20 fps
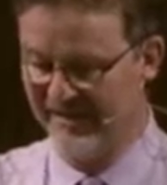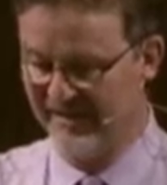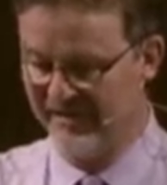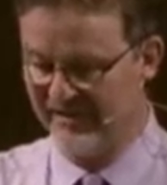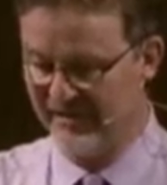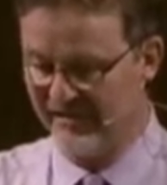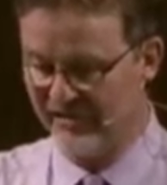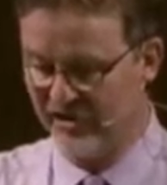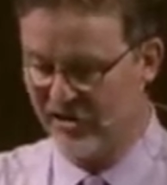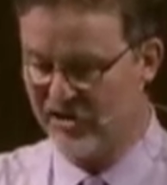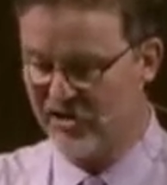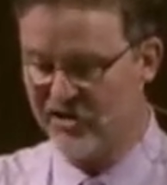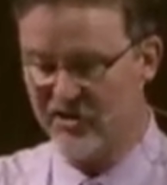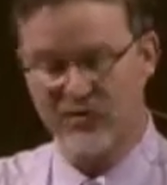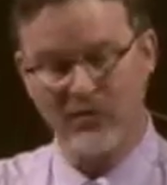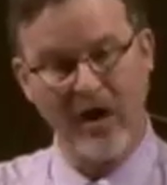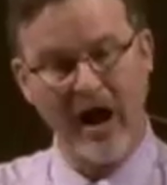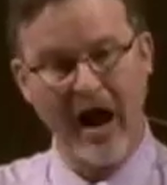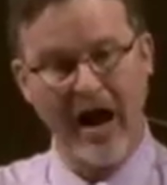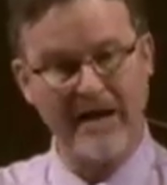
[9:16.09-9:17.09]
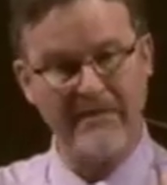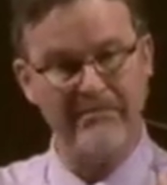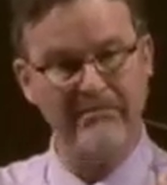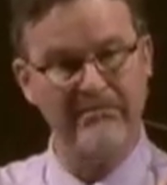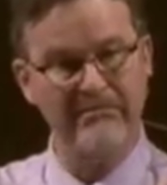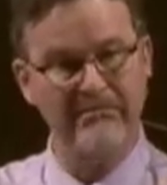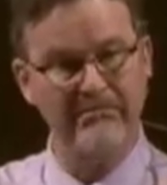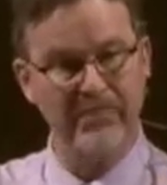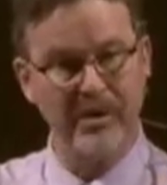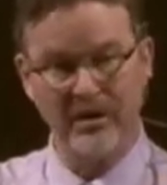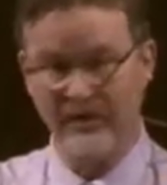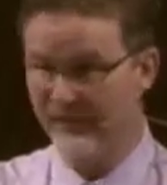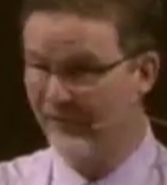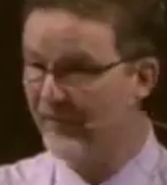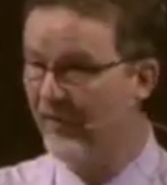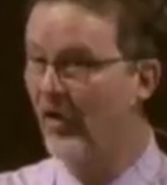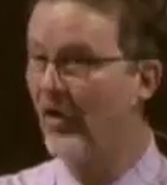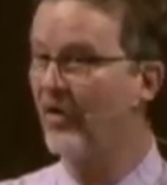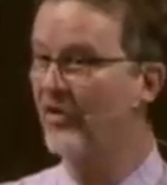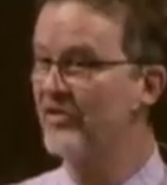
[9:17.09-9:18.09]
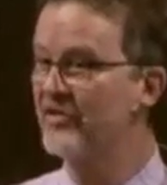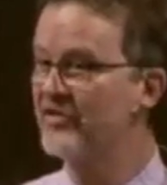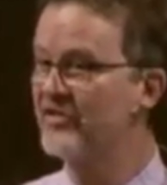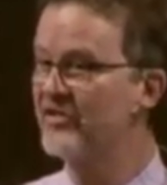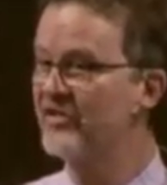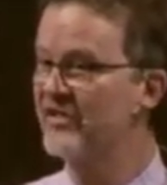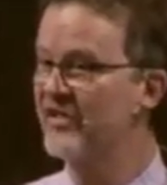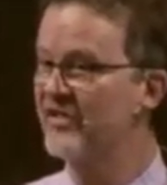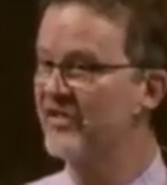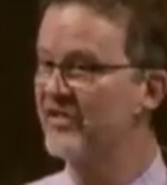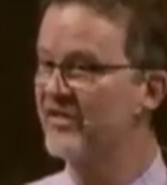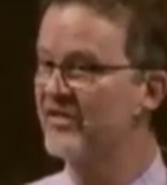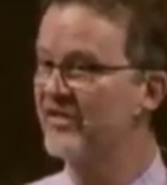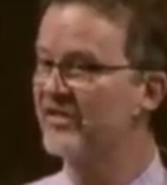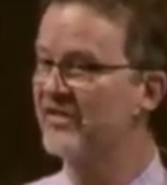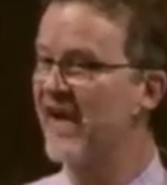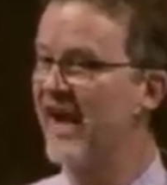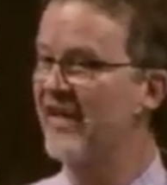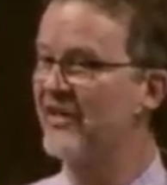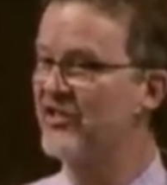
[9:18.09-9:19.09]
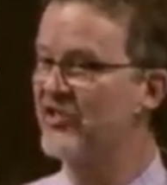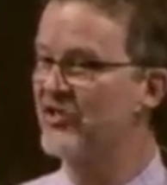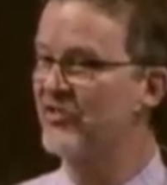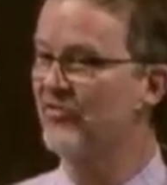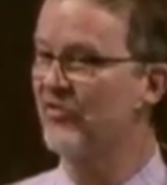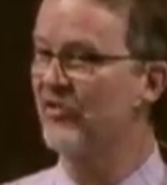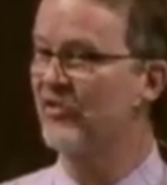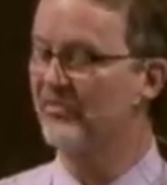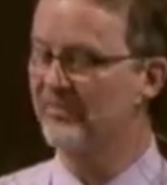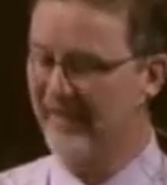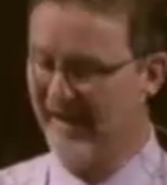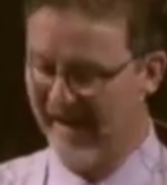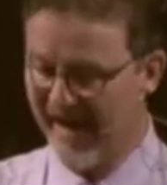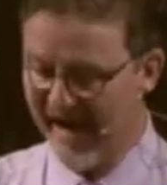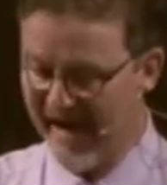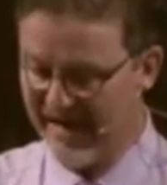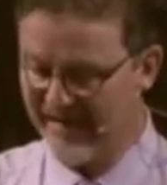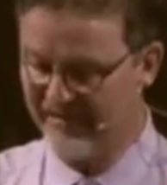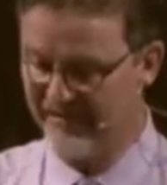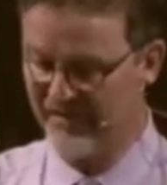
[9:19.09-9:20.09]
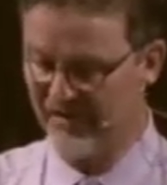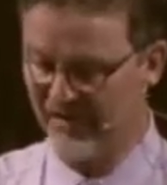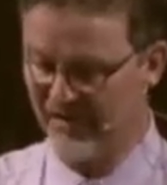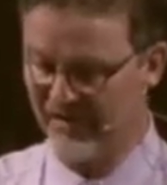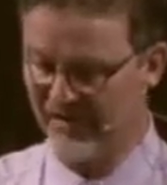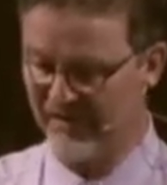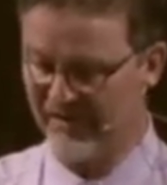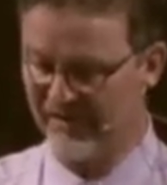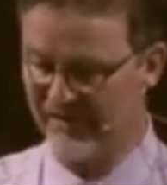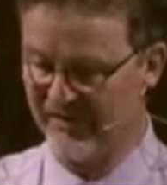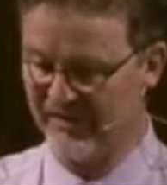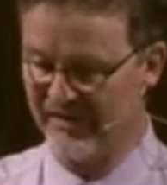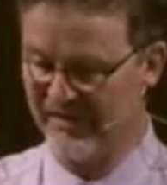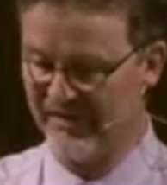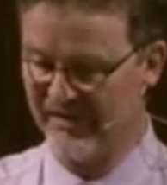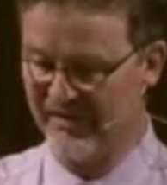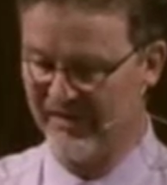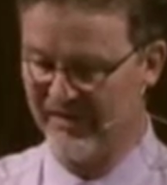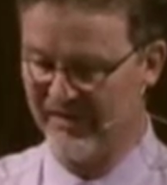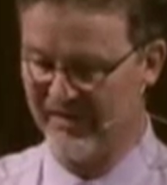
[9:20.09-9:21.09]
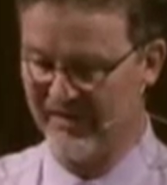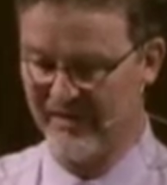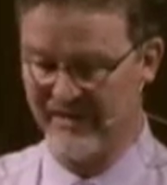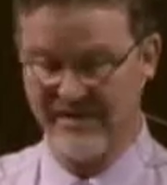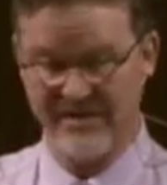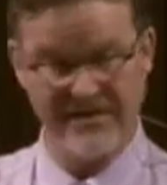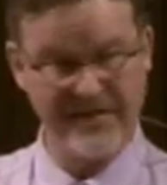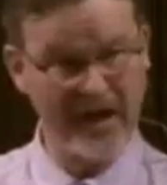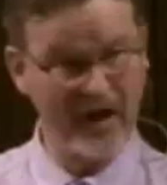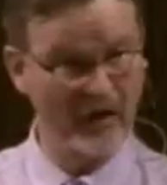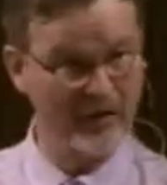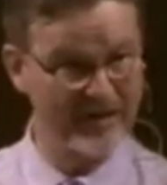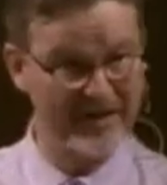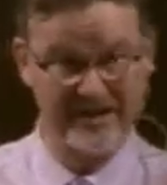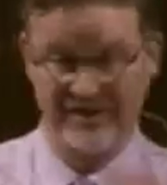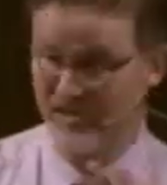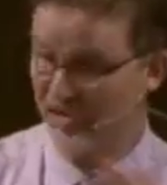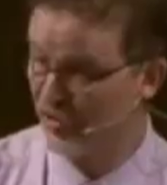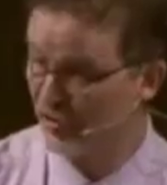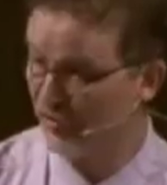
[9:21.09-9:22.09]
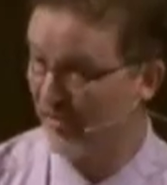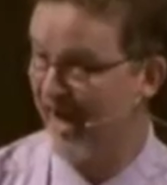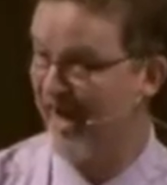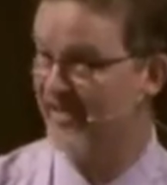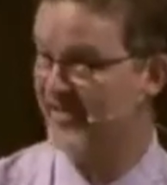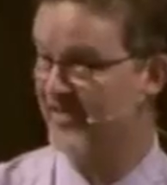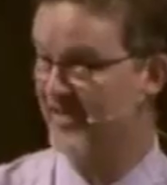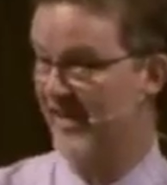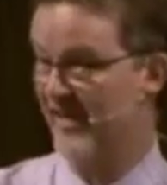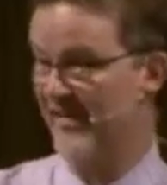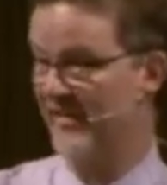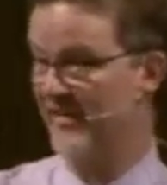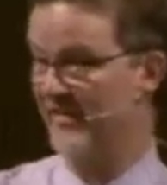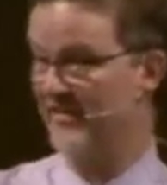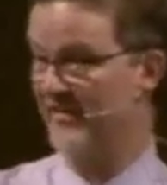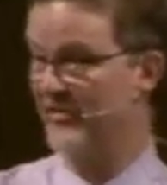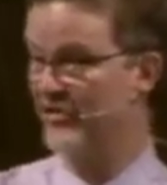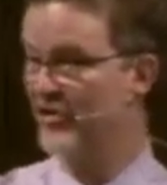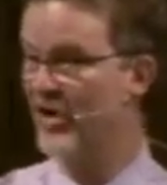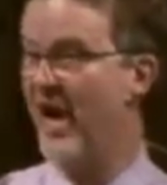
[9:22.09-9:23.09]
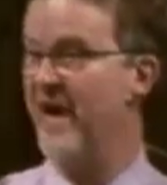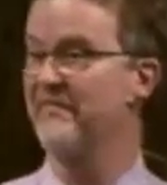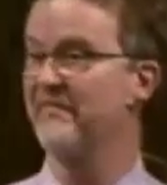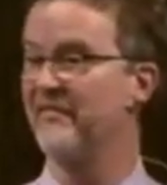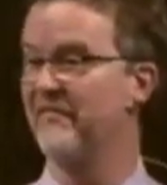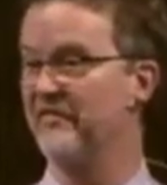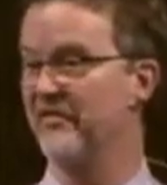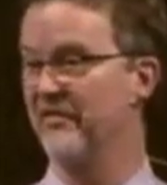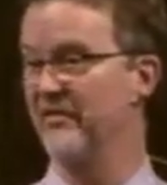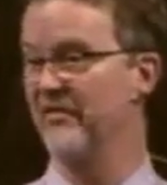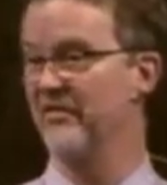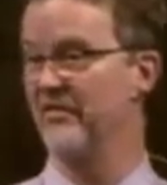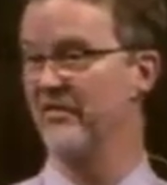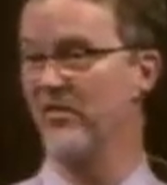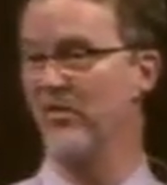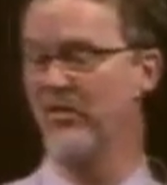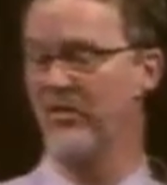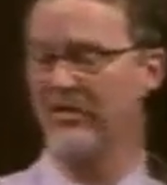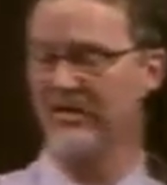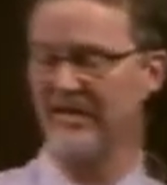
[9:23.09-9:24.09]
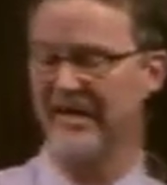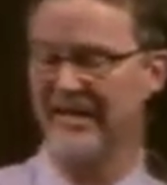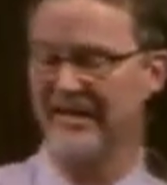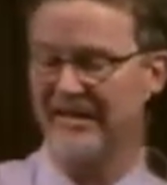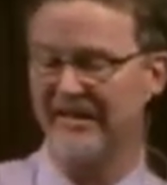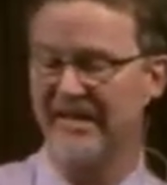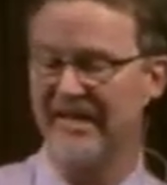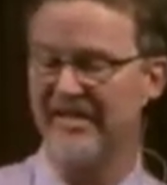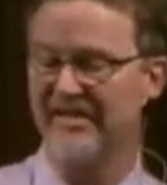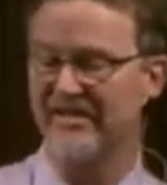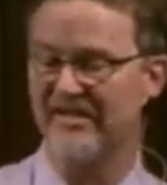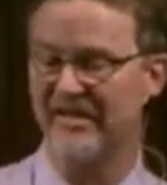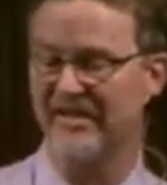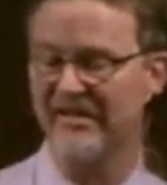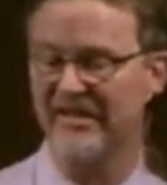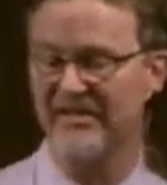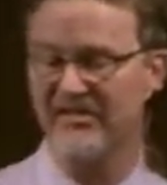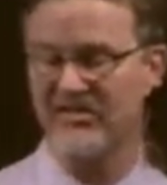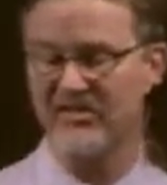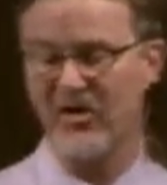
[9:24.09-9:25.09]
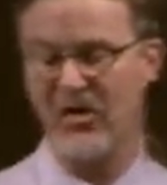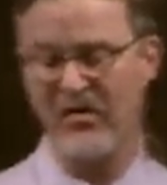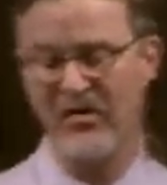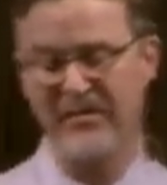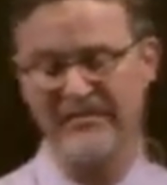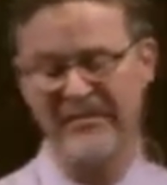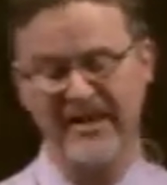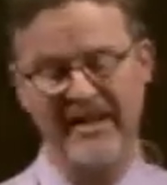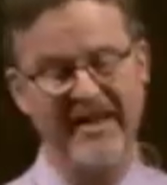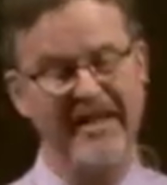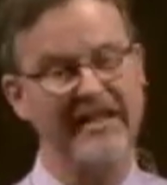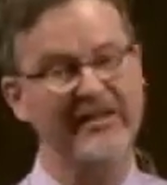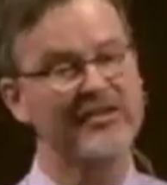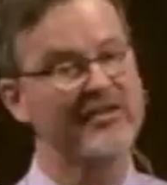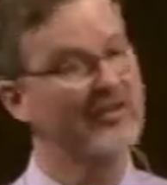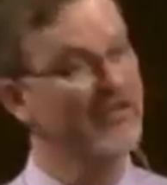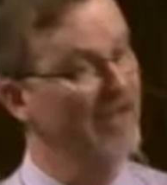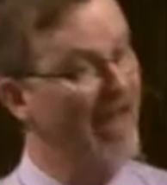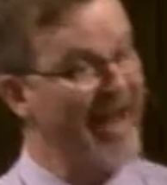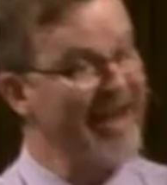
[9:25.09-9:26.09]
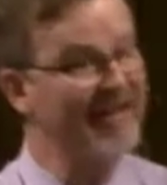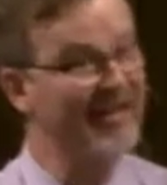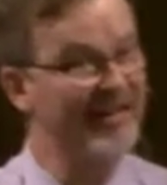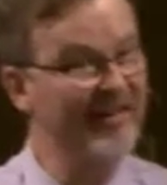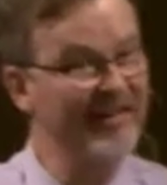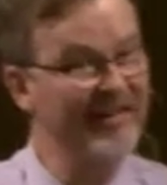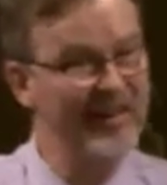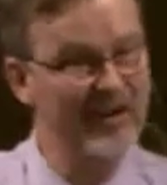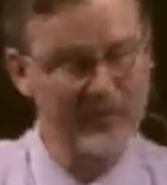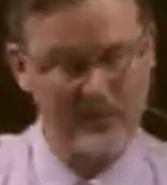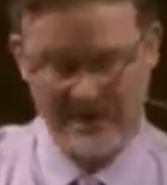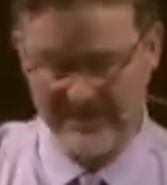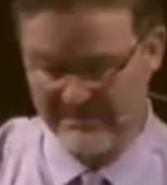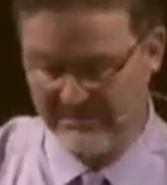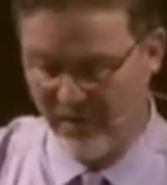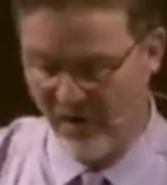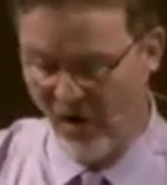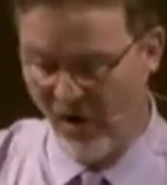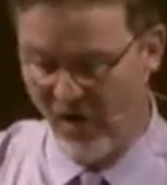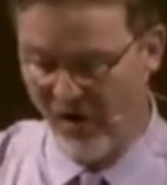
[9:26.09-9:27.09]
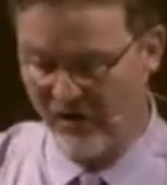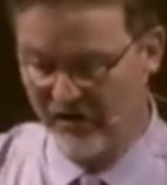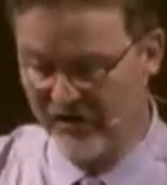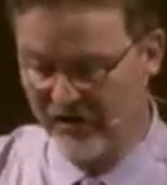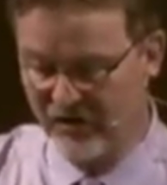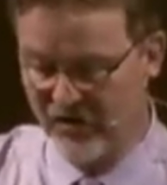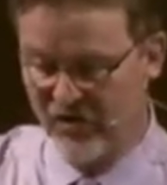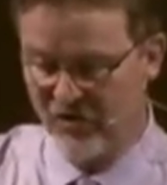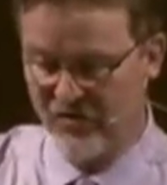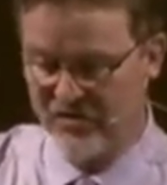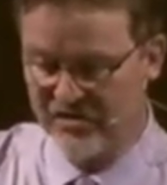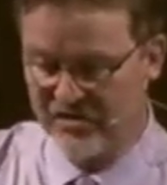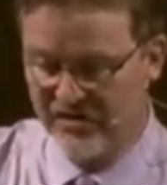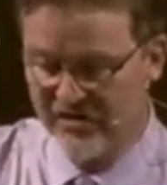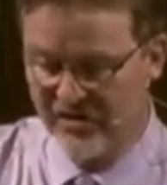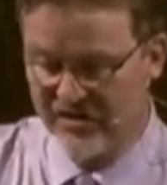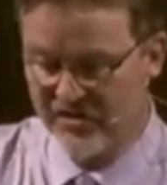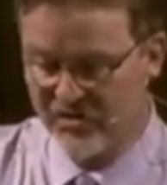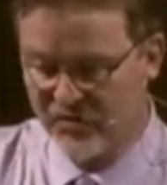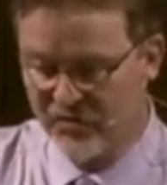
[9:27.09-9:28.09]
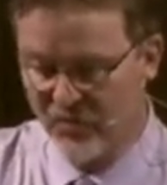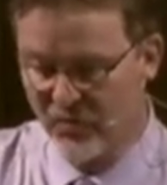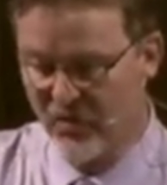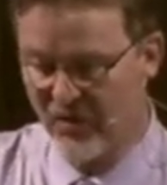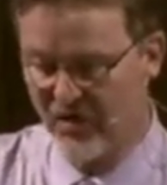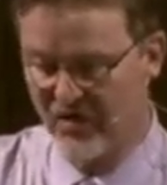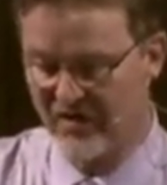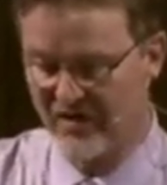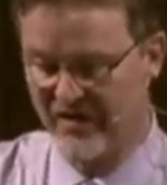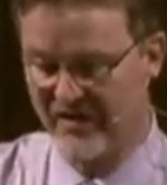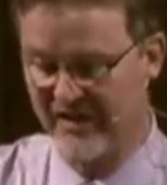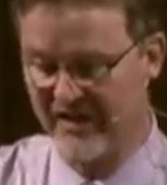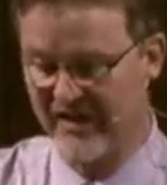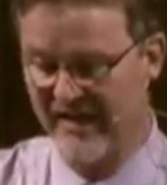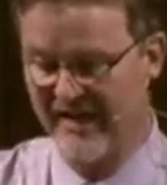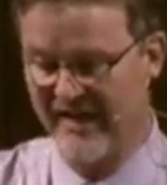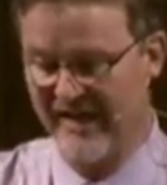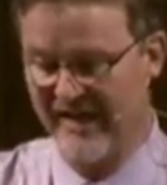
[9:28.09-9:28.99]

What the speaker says: to describe perverse sexual behavior. There it is translated shameful or indecent. And so it's likely that when Paul used this word